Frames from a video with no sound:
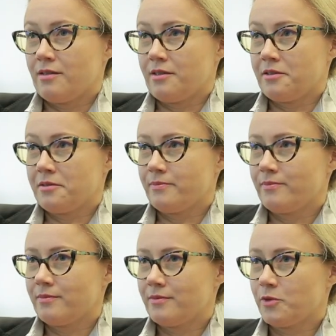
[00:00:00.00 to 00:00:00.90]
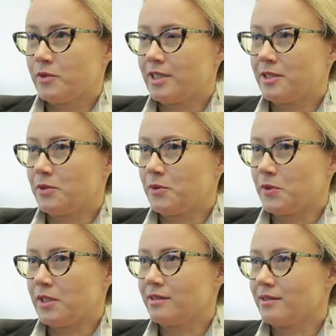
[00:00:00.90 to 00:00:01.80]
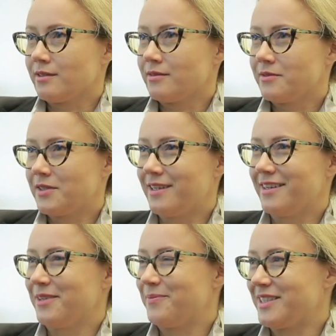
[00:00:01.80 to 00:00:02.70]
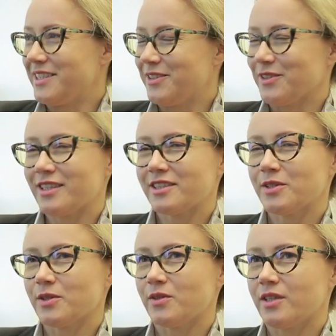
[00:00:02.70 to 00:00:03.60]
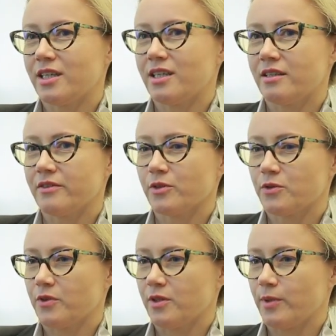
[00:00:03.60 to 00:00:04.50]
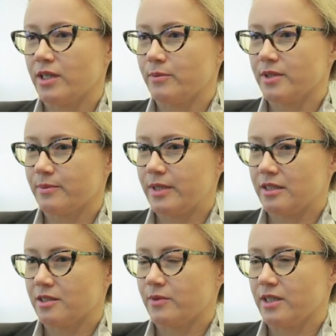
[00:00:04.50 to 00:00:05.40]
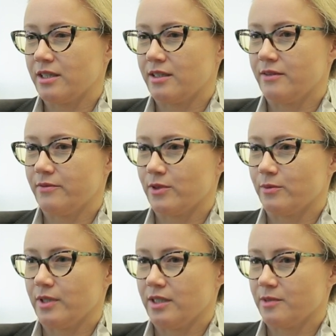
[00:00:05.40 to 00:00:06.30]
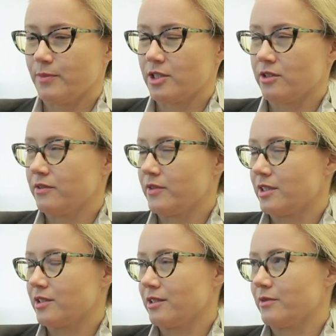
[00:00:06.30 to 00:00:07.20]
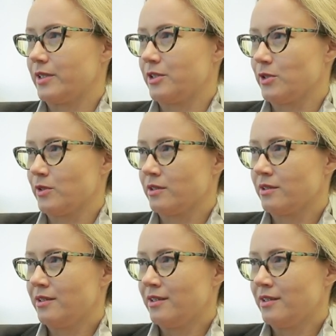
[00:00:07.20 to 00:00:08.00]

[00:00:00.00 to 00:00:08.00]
Honestly, no, nothing particular. So first of all, applied mathematics, where I come from, is partial differential equations.